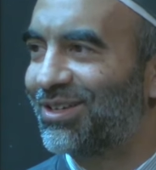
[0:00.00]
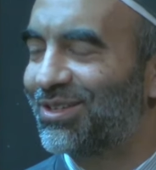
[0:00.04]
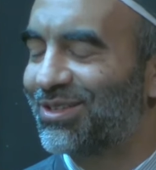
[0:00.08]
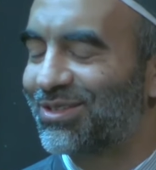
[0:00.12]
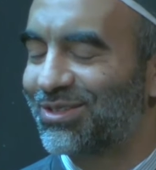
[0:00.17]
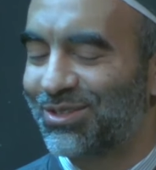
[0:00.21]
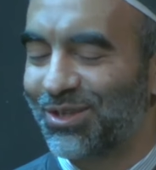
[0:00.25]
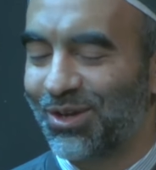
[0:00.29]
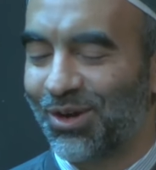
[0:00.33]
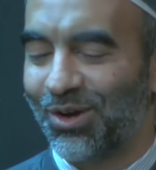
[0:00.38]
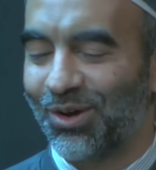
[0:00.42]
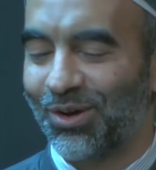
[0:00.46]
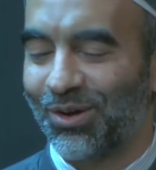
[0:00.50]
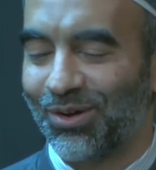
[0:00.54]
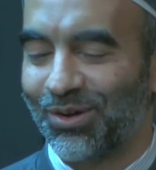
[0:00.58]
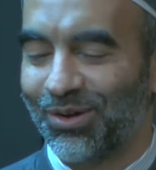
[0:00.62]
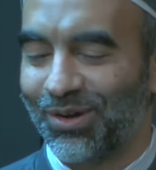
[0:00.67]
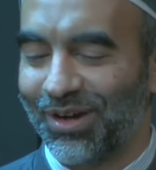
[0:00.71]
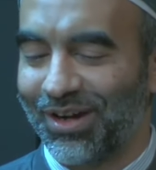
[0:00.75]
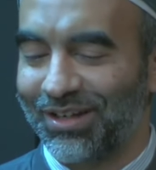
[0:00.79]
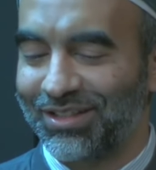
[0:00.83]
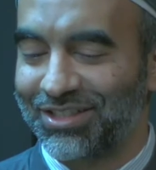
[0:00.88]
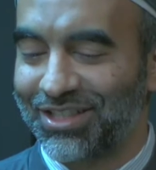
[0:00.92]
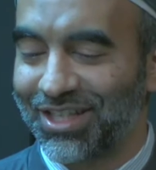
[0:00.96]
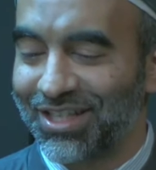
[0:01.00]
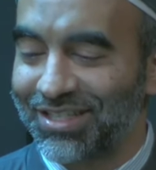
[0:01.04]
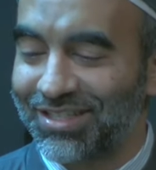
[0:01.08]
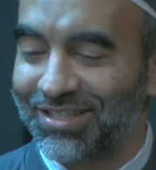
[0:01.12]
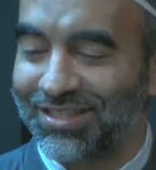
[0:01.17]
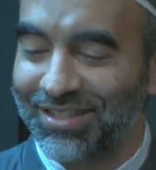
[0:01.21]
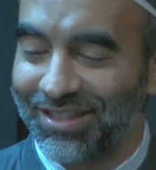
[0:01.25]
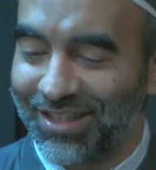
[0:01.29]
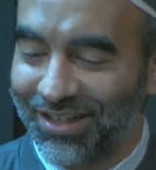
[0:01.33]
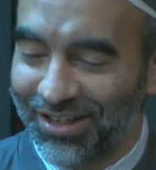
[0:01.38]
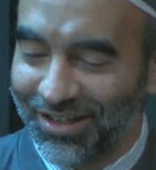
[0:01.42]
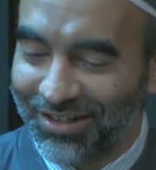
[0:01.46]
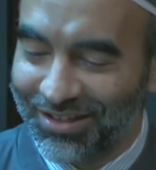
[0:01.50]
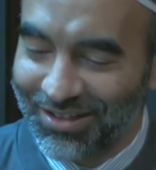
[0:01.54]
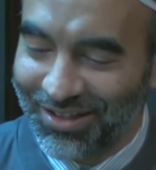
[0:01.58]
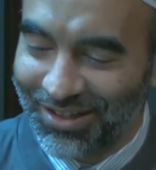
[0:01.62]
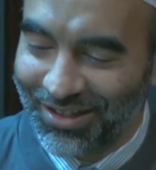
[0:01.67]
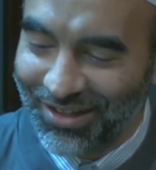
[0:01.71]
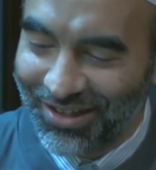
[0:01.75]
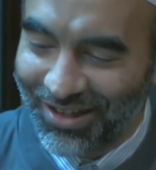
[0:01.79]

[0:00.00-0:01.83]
So just the